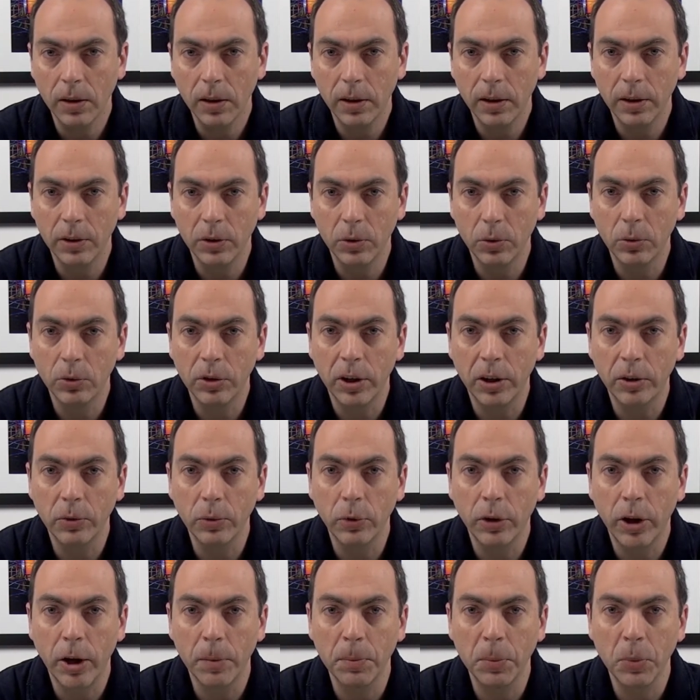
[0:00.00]
to try to
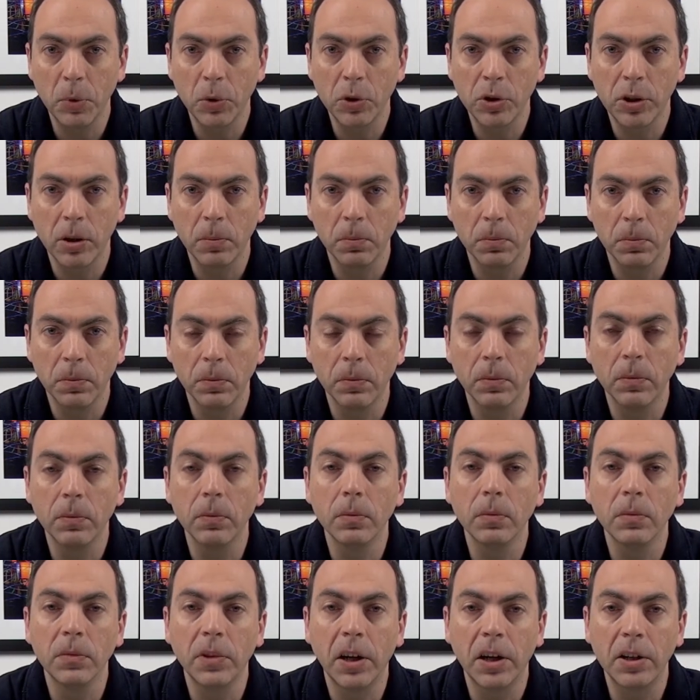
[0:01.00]
capture some
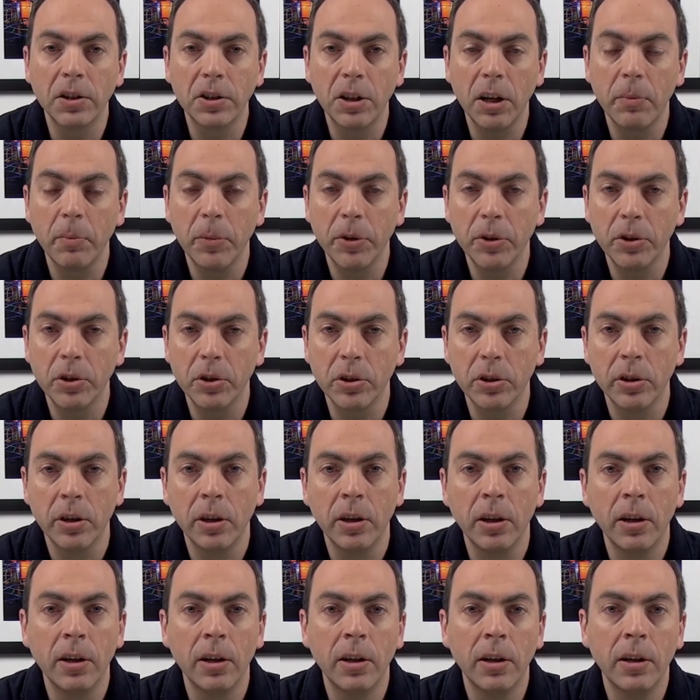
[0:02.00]
nice images.
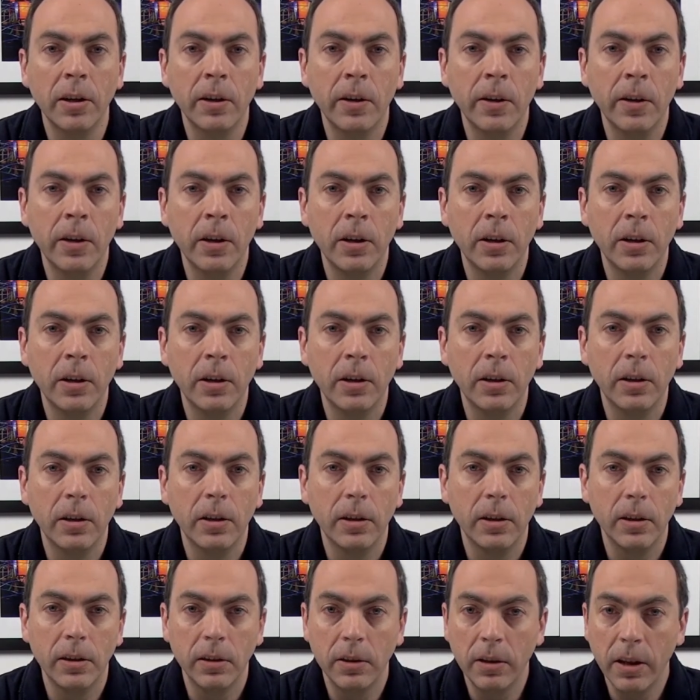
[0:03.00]

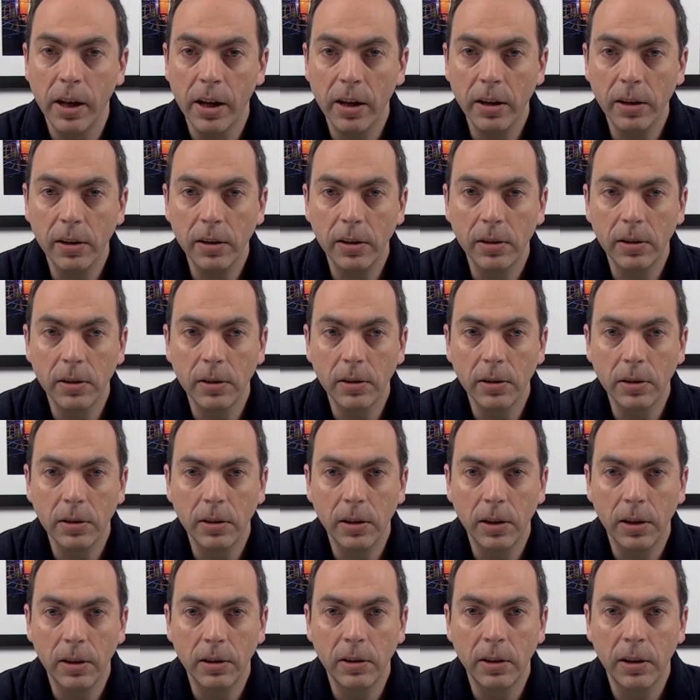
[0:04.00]
There
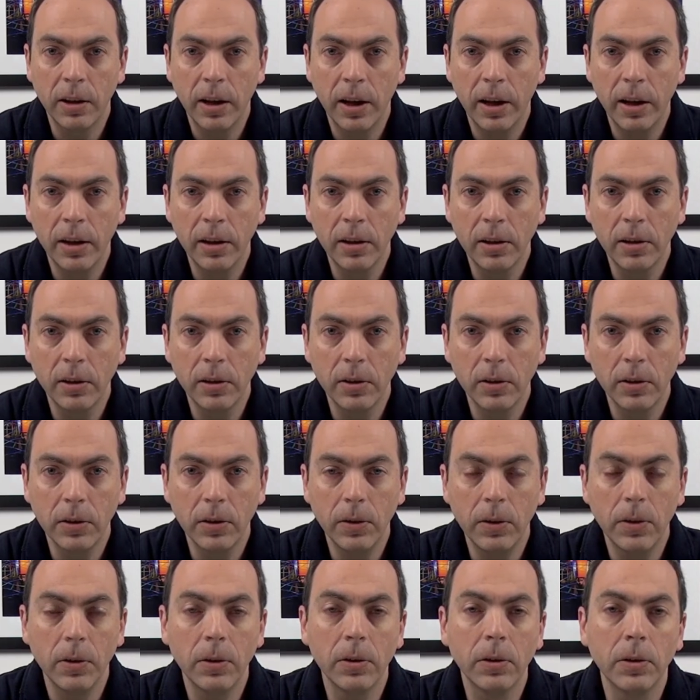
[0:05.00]
at the lake,
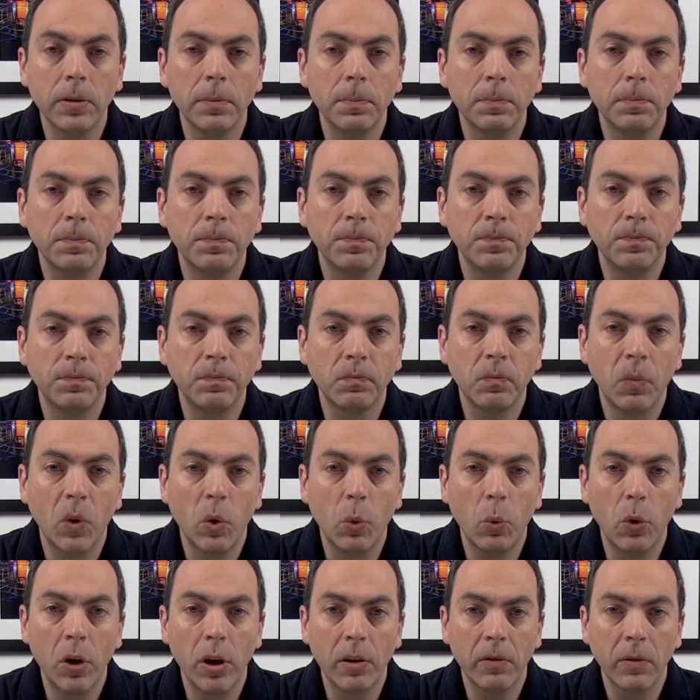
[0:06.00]

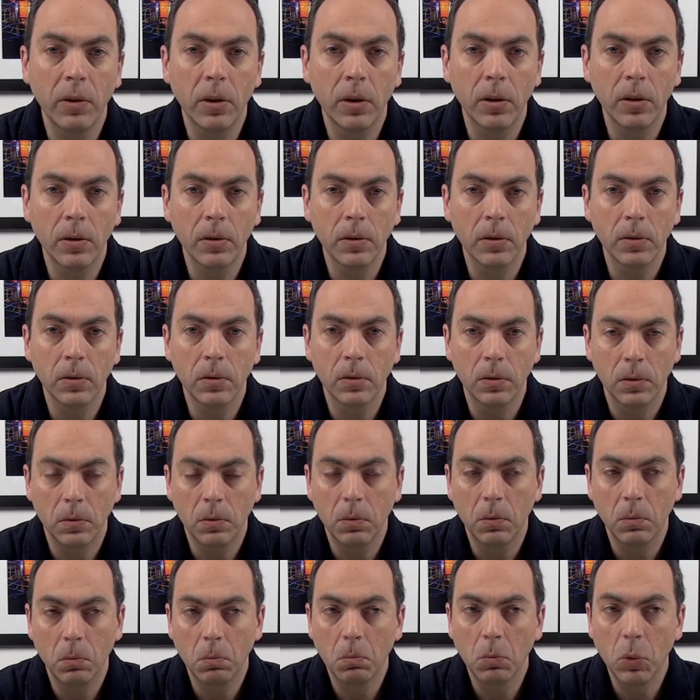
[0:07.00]
we have a
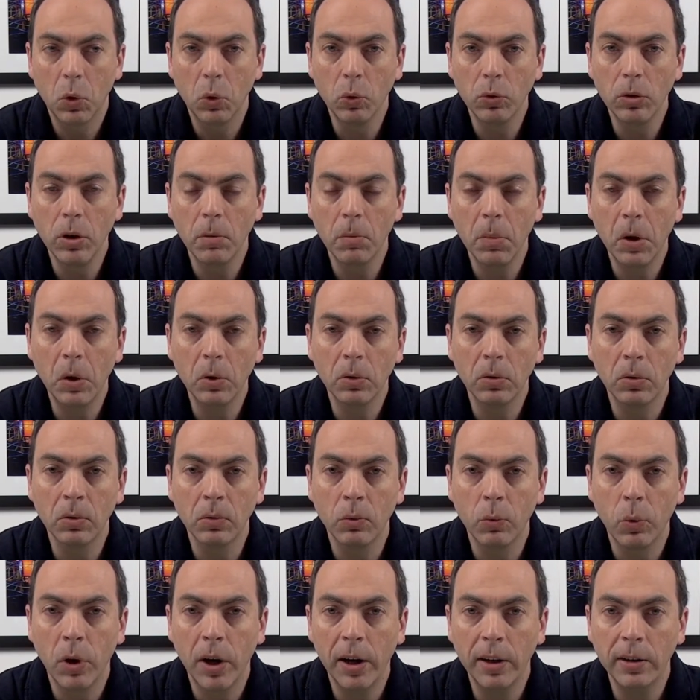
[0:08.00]
good amount of
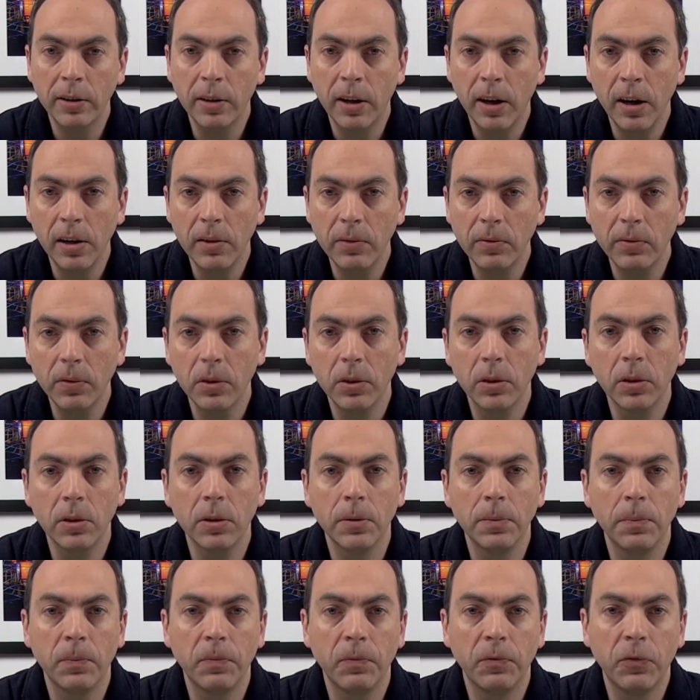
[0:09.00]
wildlife.
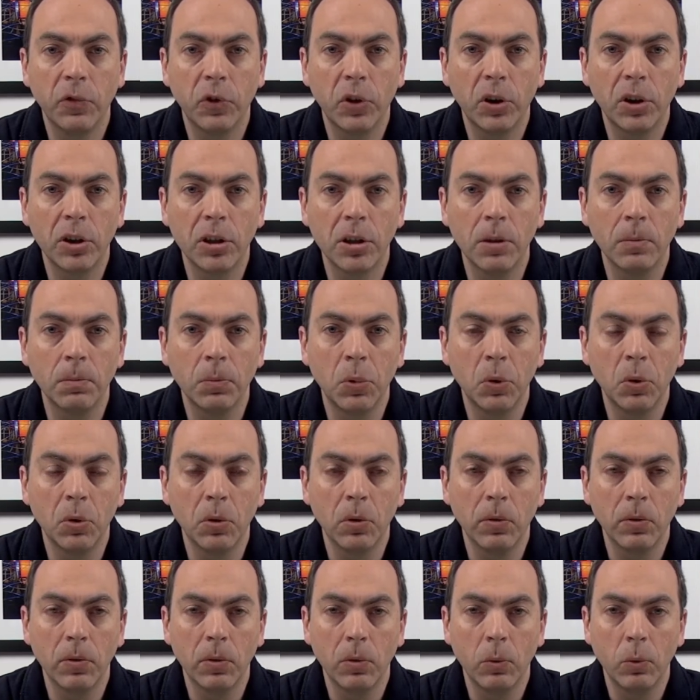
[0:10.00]
For
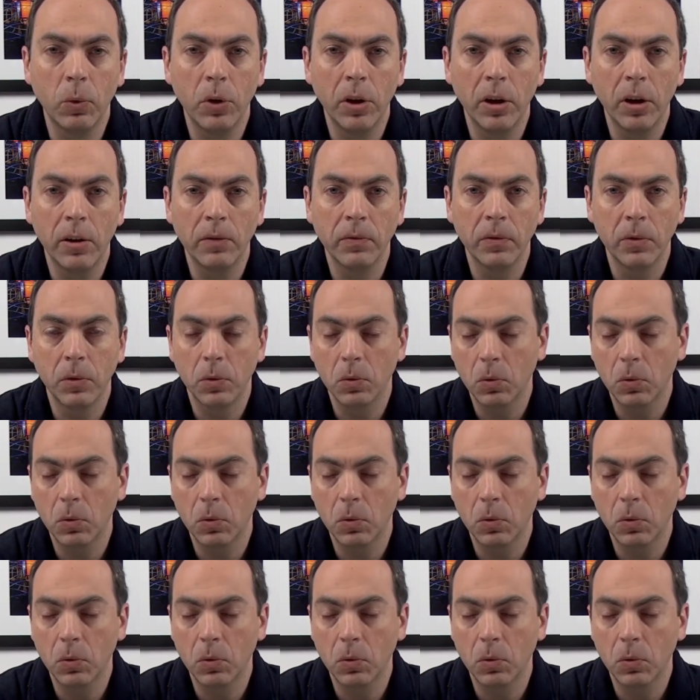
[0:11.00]
example, we have